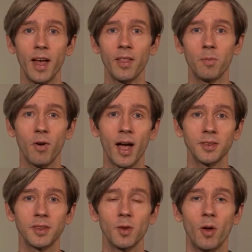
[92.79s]
found that
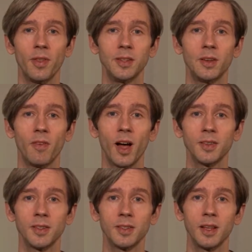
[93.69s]
browsers on these
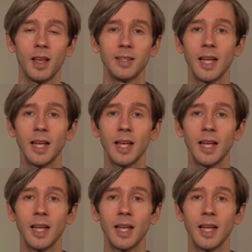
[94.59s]
devices